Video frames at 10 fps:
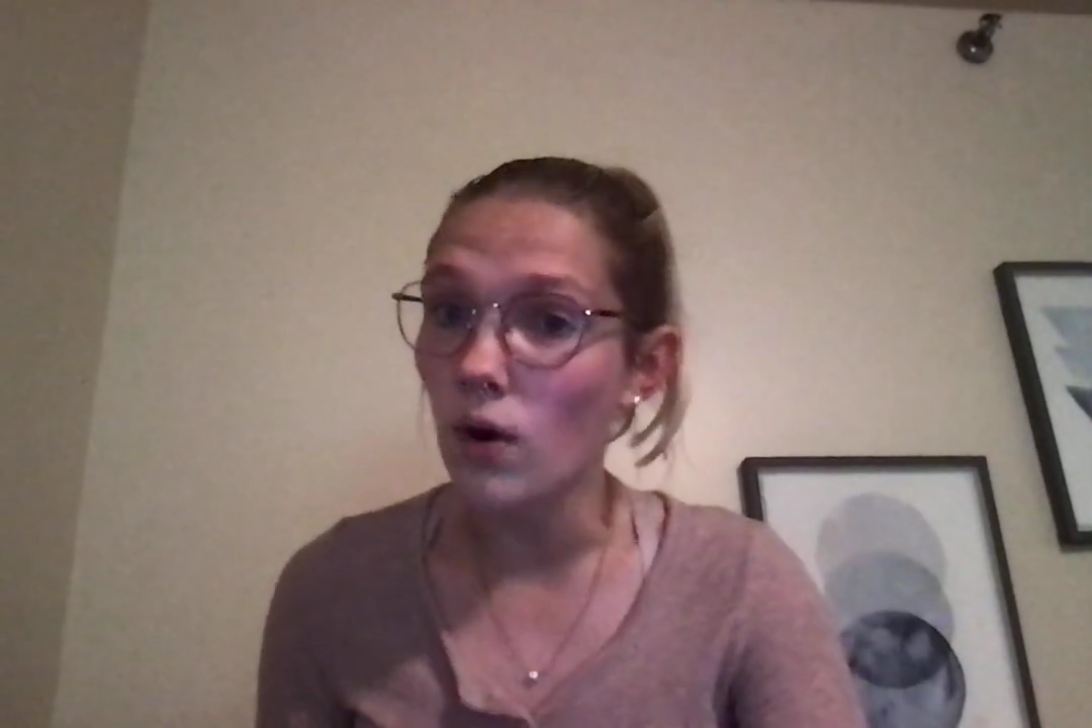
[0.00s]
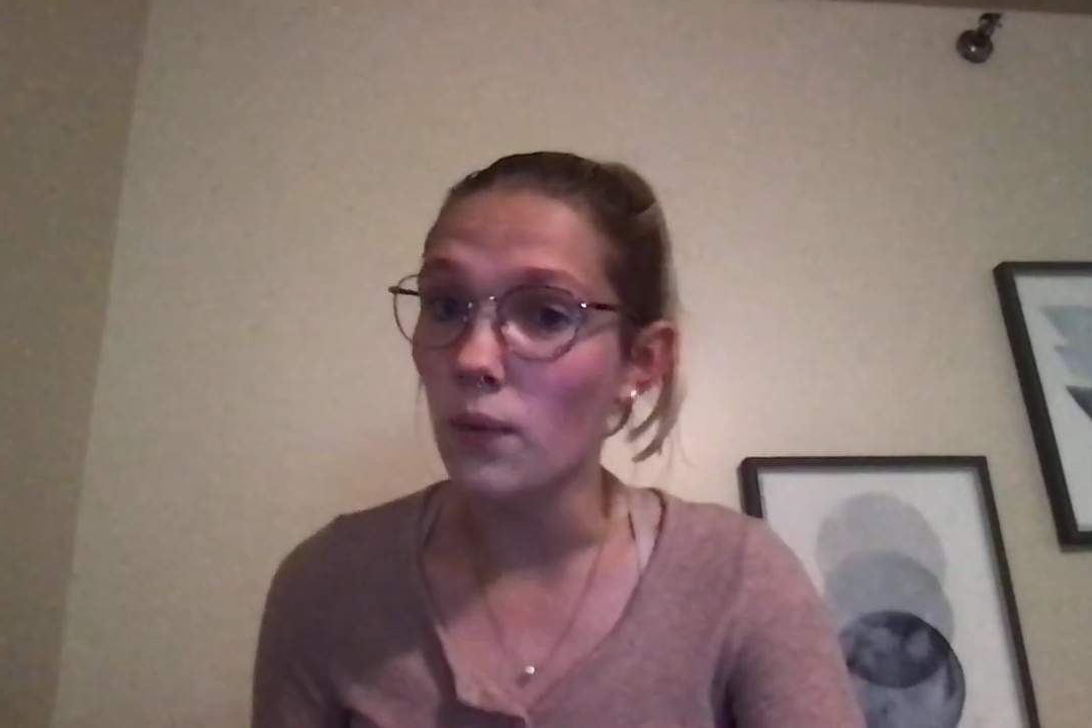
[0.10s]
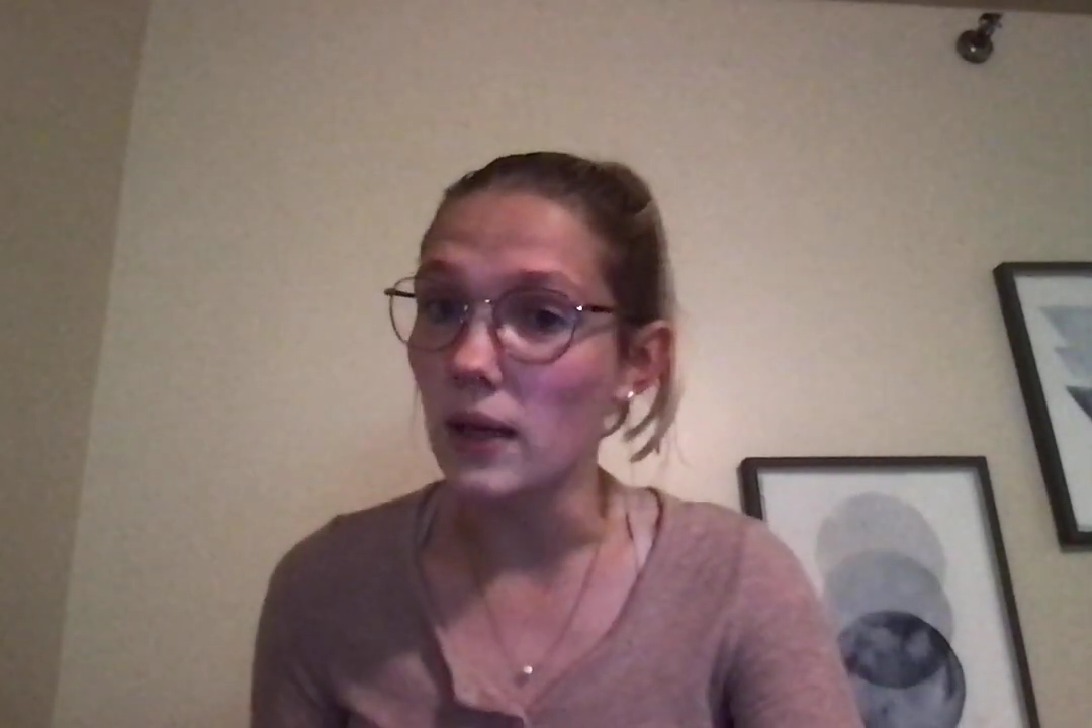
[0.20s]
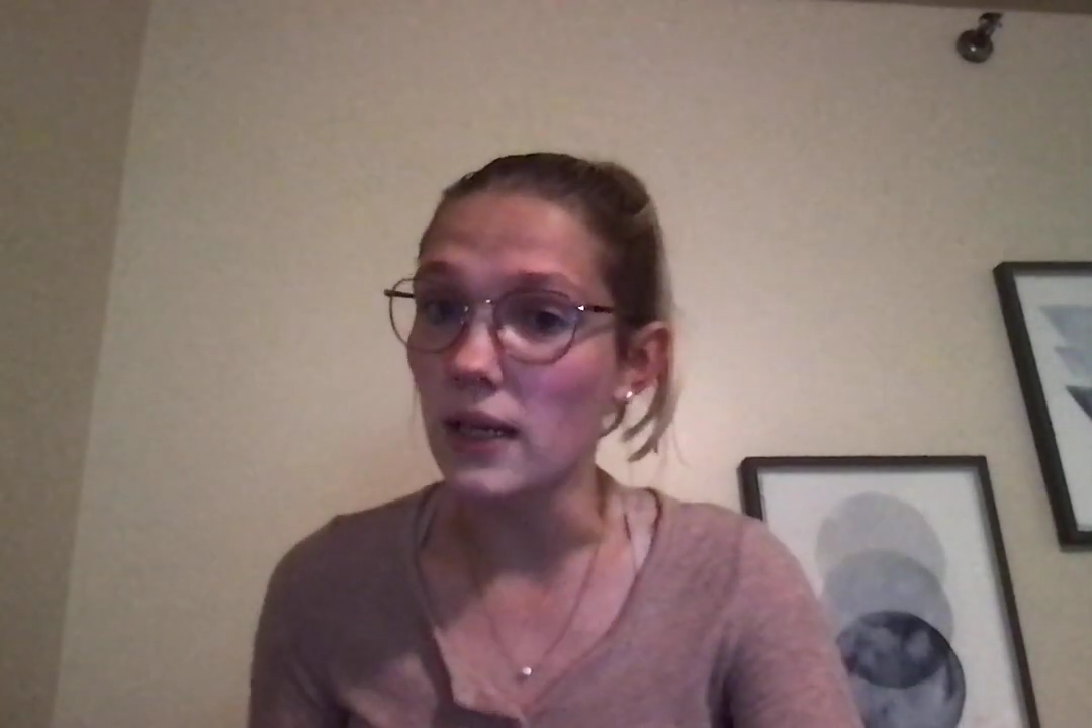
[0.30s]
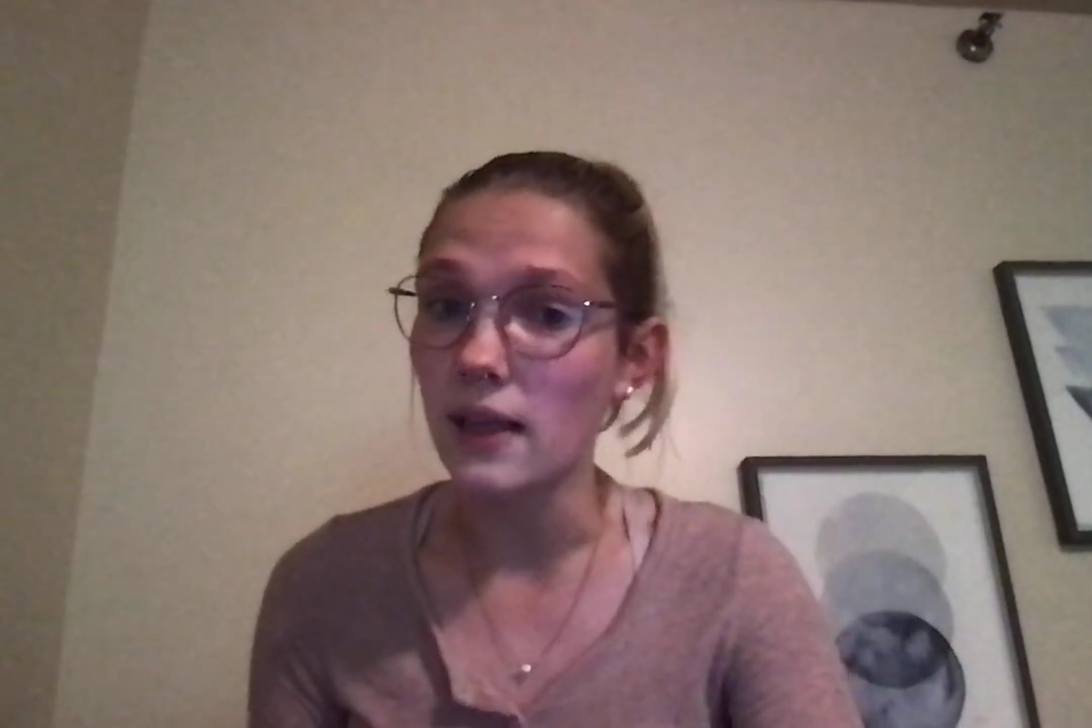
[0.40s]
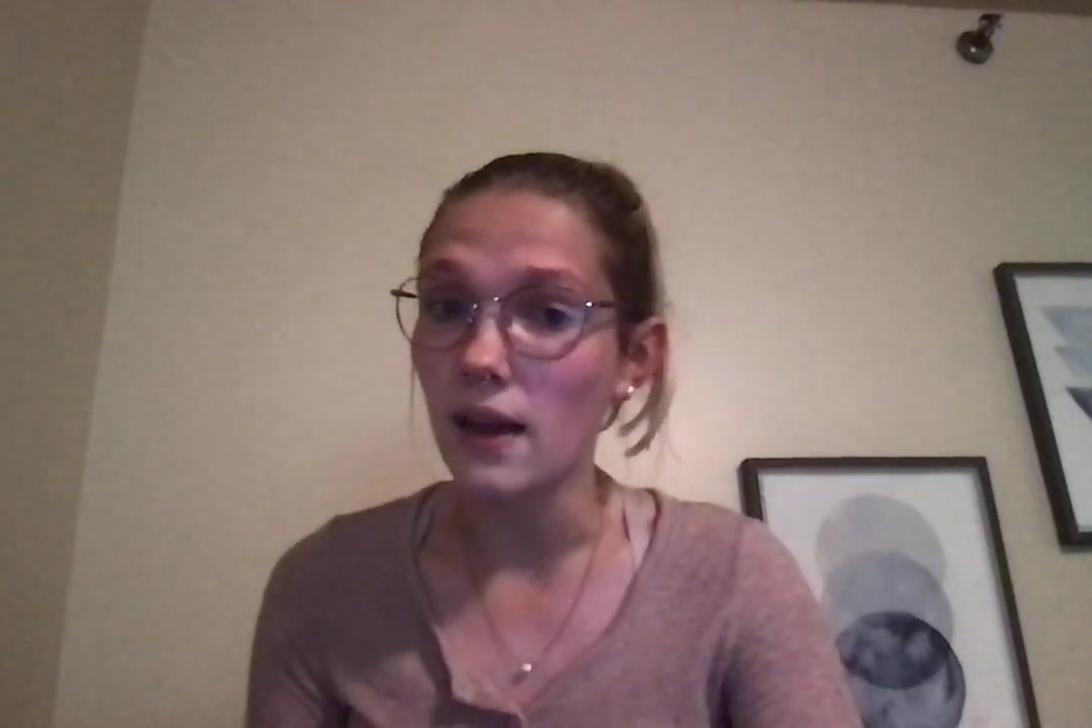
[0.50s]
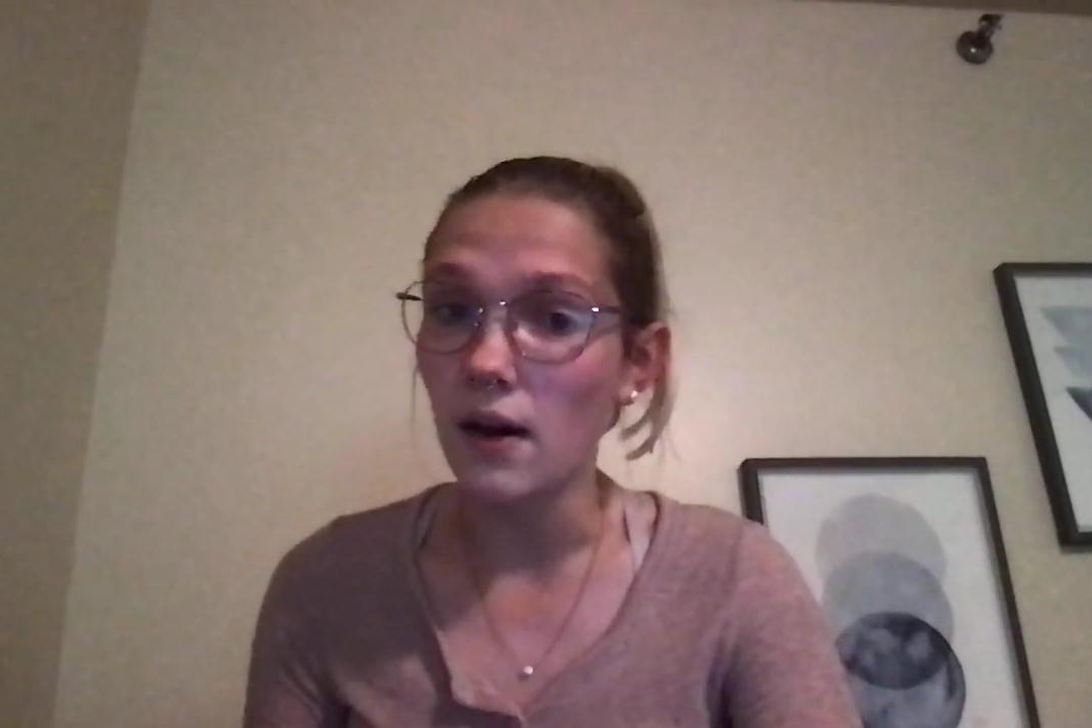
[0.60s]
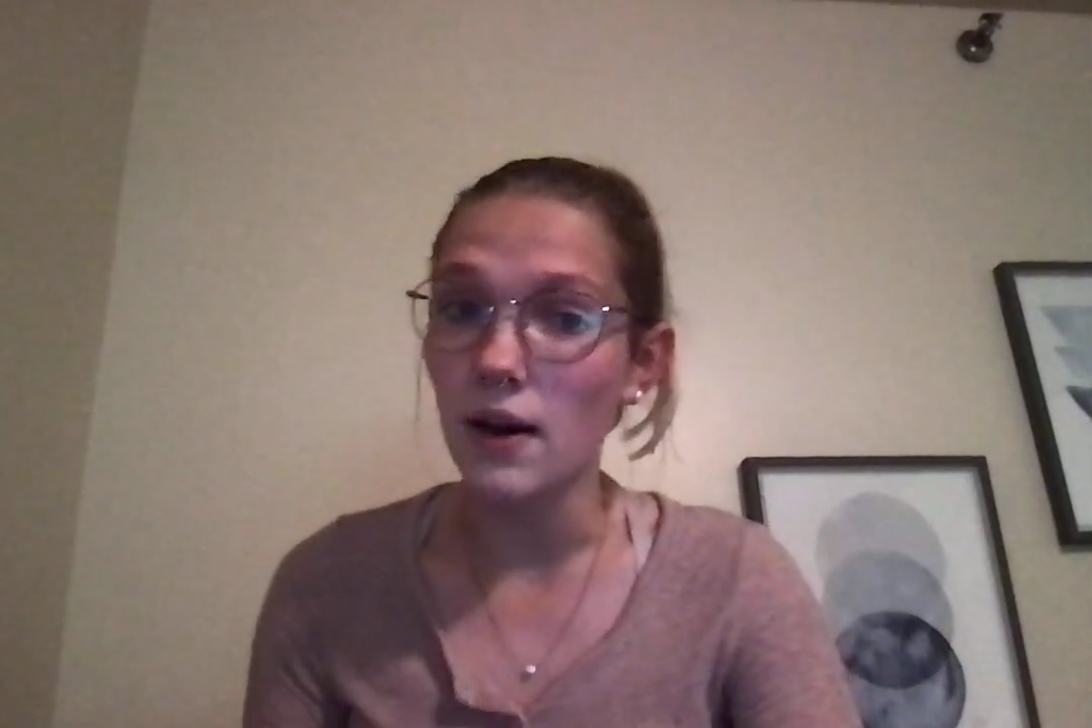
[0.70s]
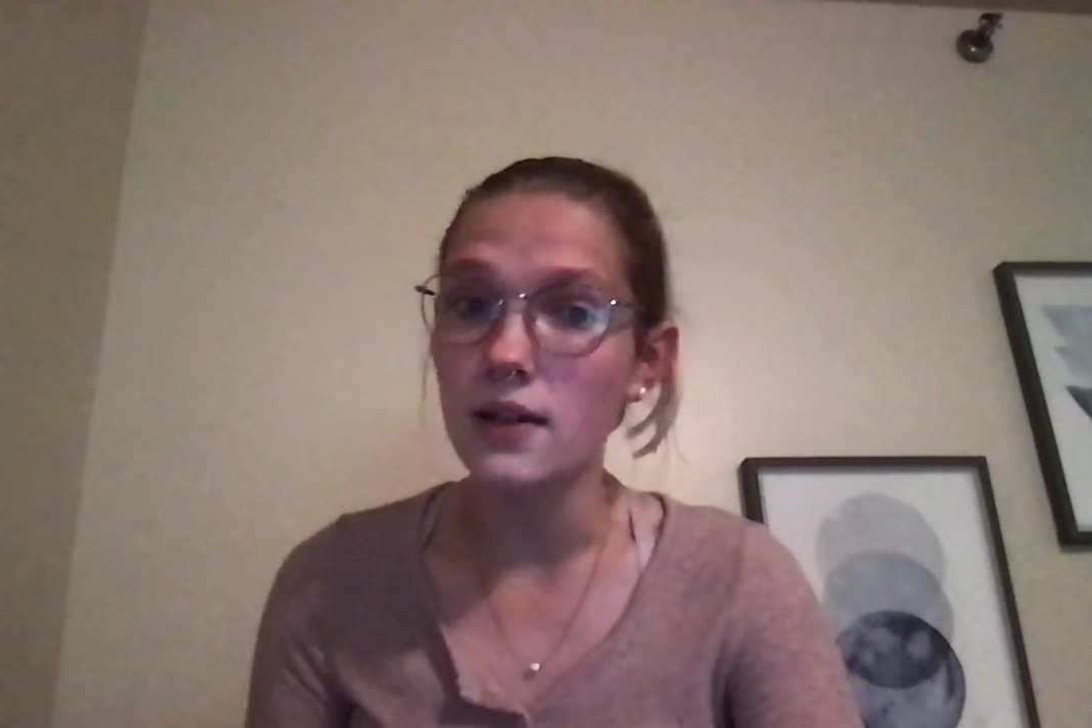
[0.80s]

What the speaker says: willing they are